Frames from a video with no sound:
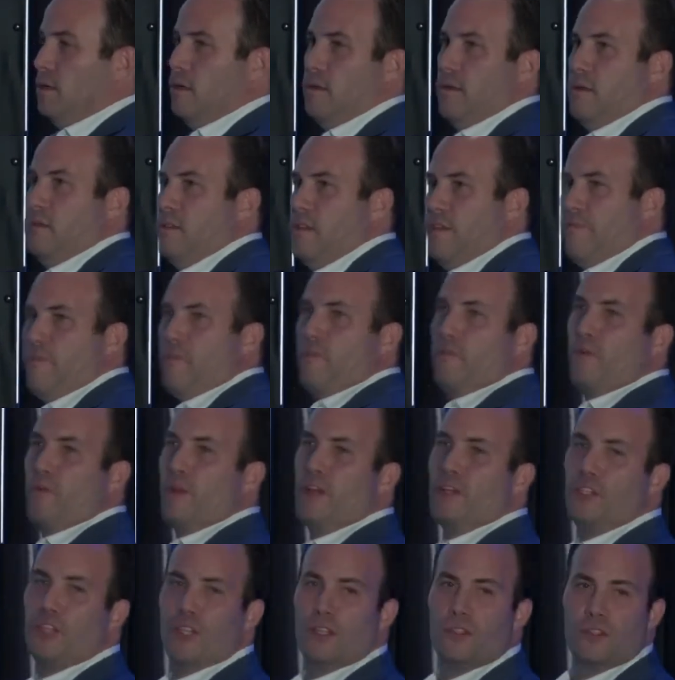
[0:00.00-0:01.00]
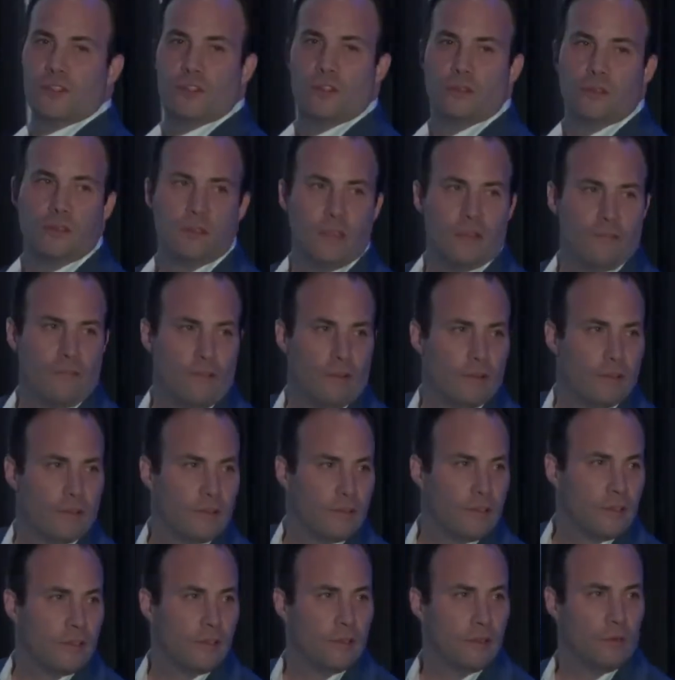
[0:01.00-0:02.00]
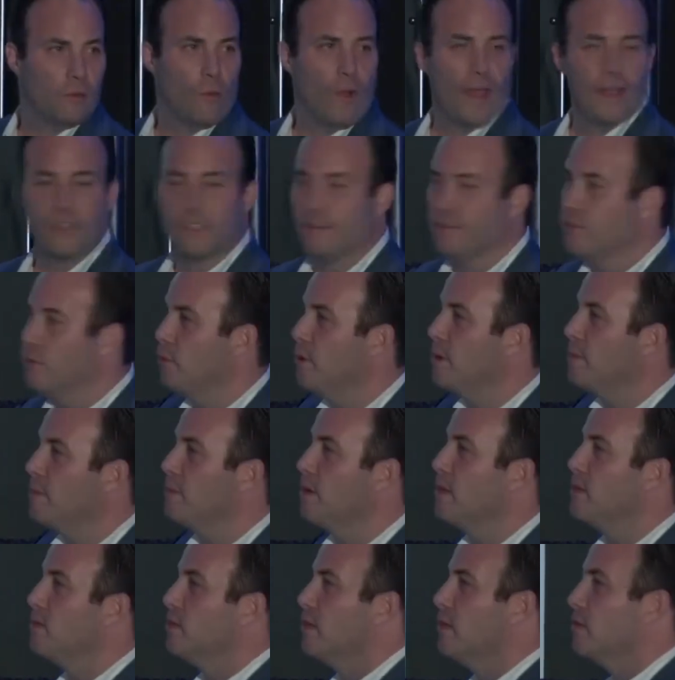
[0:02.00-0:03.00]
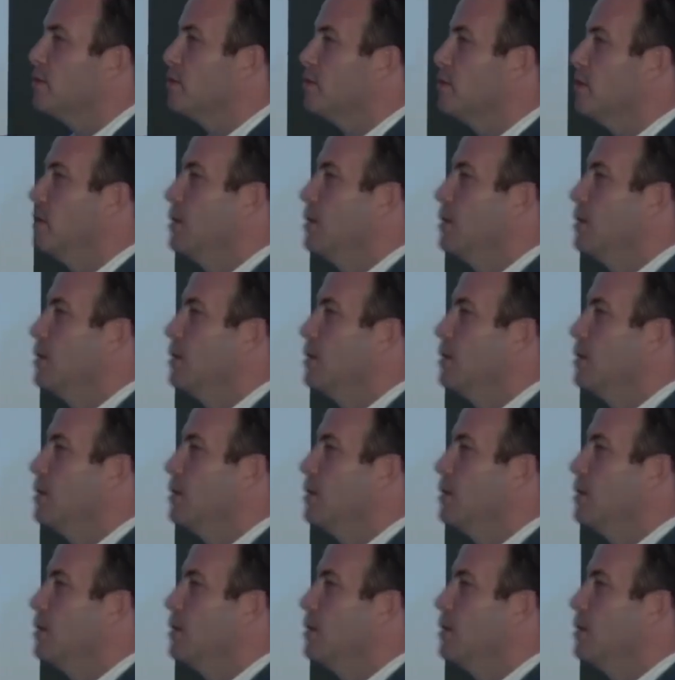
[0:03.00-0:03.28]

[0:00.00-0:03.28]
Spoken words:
different regions, different ways of doing business.